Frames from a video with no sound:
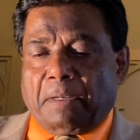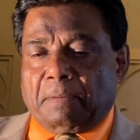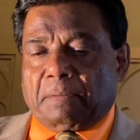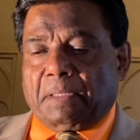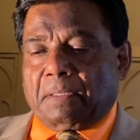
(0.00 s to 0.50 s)
of
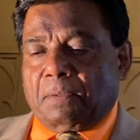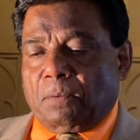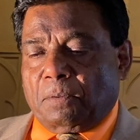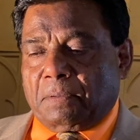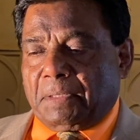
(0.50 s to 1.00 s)
Jesus. Amen. Thank you,
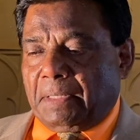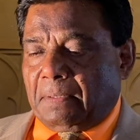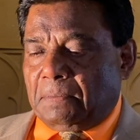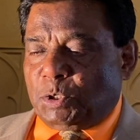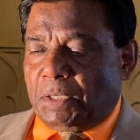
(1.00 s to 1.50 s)
Lord. Thank
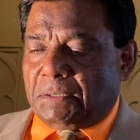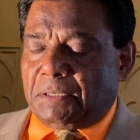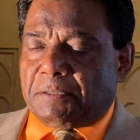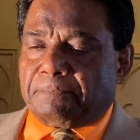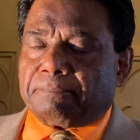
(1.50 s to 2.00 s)
you, Jesus.